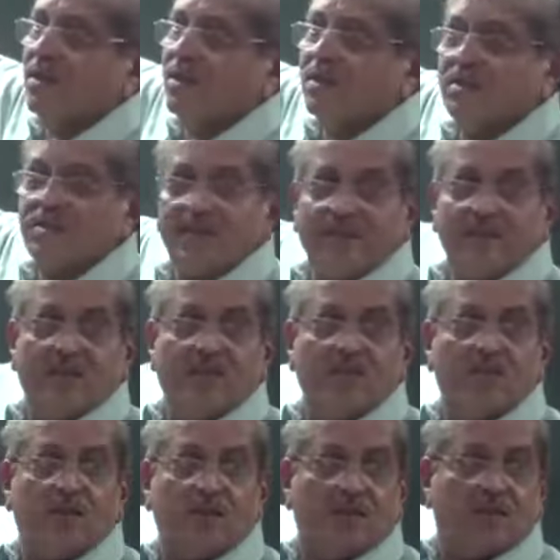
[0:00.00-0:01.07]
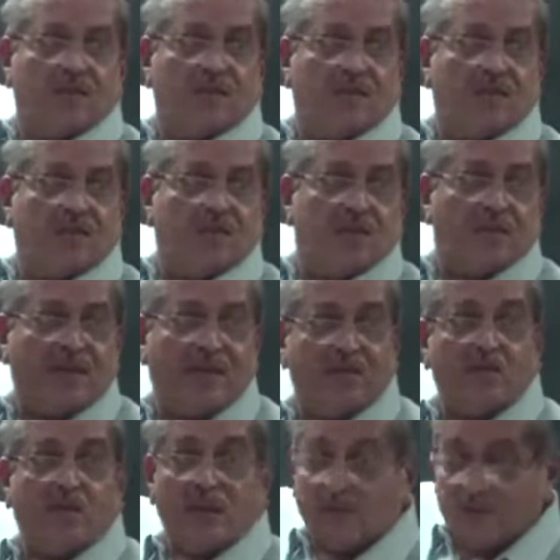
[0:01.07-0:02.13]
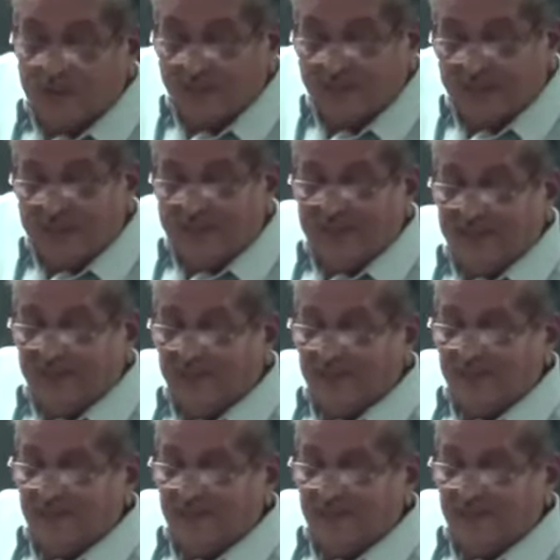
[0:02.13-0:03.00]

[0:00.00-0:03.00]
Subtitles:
This is diethyl ether. The isomer of this is.